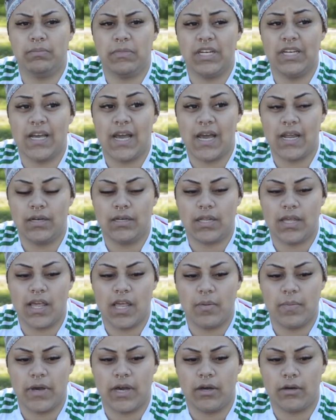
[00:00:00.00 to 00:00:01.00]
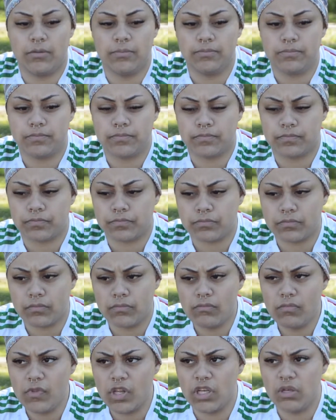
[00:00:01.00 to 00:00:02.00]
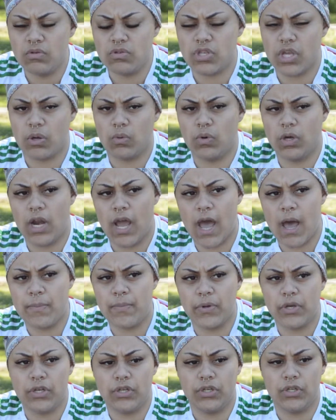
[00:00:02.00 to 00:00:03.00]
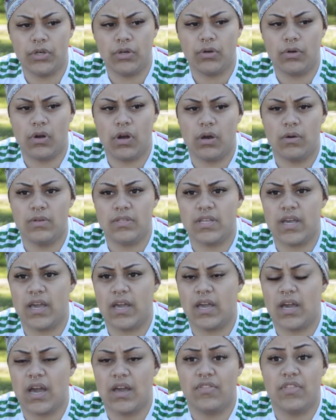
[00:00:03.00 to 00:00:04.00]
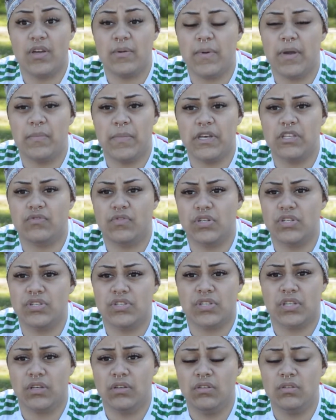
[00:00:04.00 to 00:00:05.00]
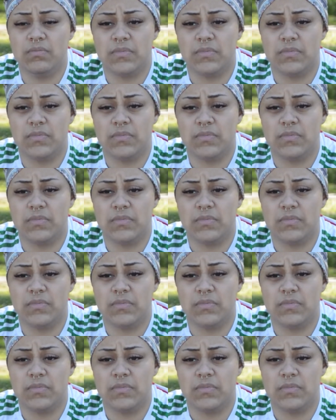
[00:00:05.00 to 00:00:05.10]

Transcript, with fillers: My dad came out. He was like, what happened? You know, and I was like, I think my best friend just killed